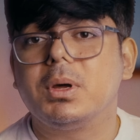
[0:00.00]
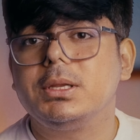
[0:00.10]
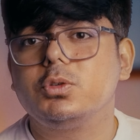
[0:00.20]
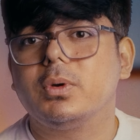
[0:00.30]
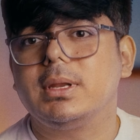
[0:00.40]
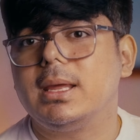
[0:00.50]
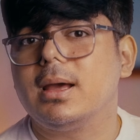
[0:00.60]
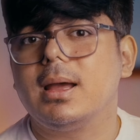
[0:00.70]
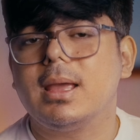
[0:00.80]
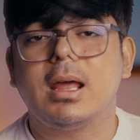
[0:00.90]
money toward
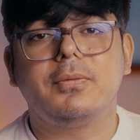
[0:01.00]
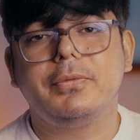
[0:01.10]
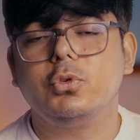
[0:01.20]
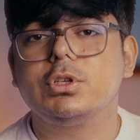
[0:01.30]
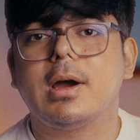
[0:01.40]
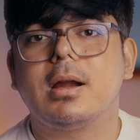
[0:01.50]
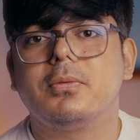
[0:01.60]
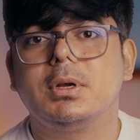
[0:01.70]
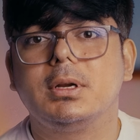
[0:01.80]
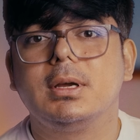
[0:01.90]
AI and future
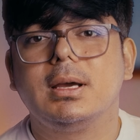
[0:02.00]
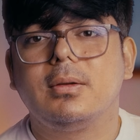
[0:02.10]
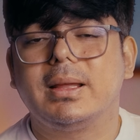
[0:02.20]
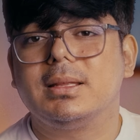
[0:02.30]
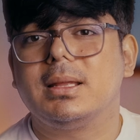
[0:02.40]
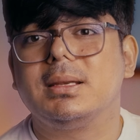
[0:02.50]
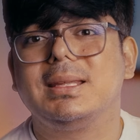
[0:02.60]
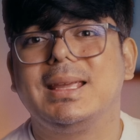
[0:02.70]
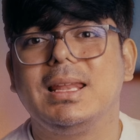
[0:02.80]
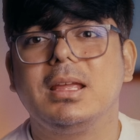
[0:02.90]
hardware rather than
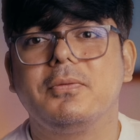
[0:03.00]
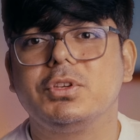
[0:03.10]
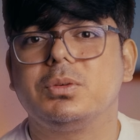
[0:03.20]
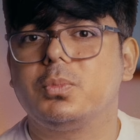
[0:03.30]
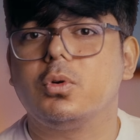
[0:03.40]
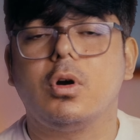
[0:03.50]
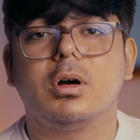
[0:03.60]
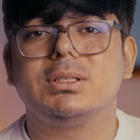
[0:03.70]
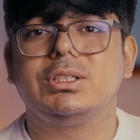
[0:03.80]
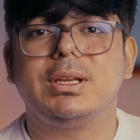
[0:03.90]
killing Vision Pro
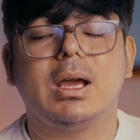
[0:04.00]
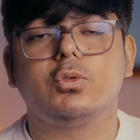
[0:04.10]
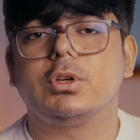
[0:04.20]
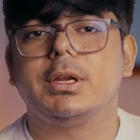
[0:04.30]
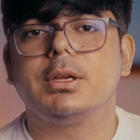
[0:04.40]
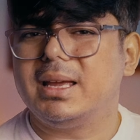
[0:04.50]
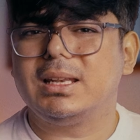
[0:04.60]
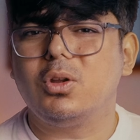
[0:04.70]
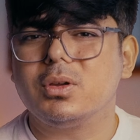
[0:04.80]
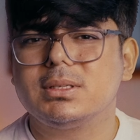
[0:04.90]
or Siri outright.
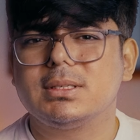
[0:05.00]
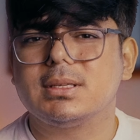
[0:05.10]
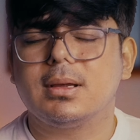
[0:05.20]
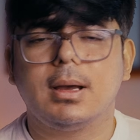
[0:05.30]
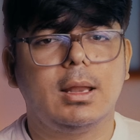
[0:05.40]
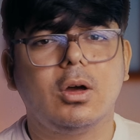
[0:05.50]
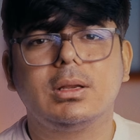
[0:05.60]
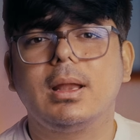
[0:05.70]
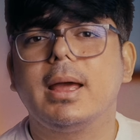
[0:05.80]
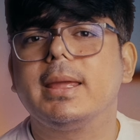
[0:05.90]
It looks a
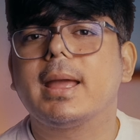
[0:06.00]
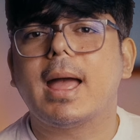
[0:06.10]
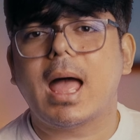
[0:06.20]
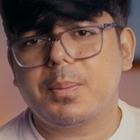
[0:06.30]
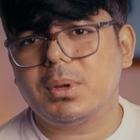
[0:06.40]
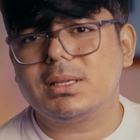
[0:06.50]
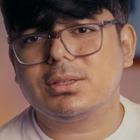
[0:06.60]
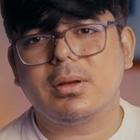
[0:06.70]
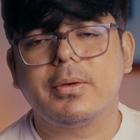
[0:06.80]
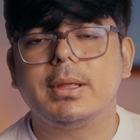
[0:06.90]
lot like Apple is
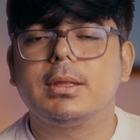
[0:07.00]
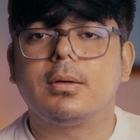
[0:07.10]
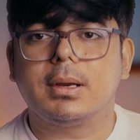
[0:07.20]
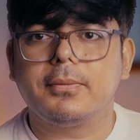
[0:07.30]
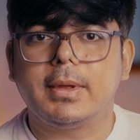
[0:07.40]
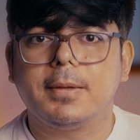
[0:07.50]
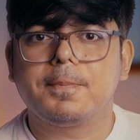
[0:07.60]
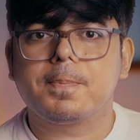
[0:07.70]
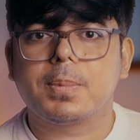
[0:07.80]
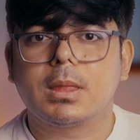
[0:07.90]
clearing the runway.
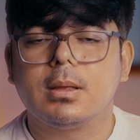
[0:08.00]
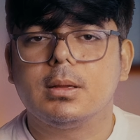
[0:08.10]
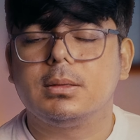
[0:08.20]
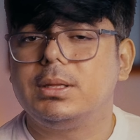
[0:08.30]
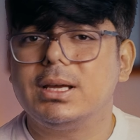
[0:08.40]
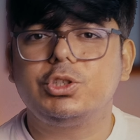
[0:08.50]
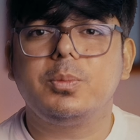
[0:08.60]
They are